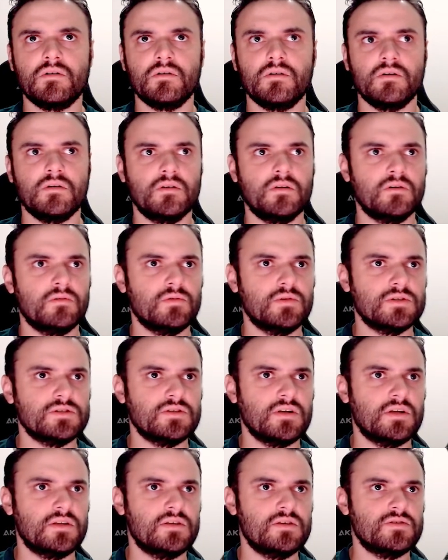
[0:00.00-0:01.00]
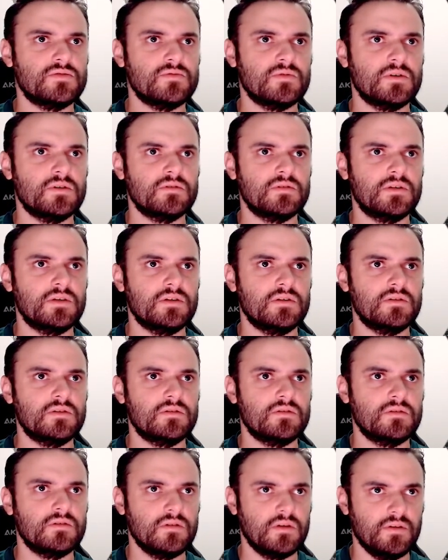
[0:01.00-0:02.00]
Oh no, it was not this one then.
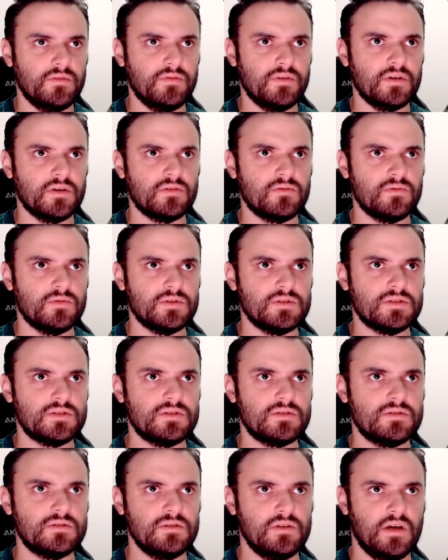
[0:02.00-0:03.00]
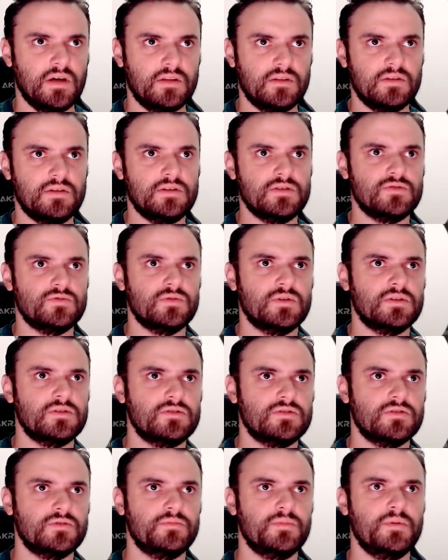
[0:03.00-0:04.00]
I think it was, yeah, this one
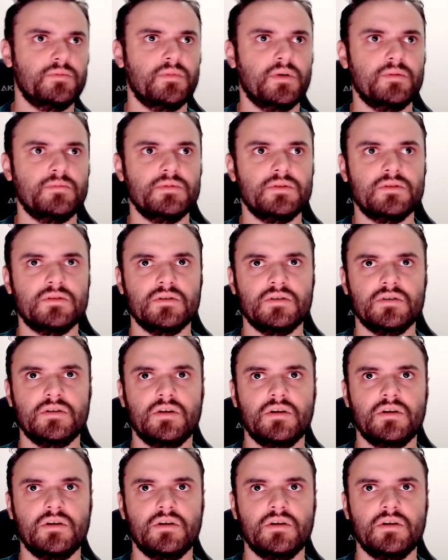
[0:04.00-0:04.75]
should be maybe 30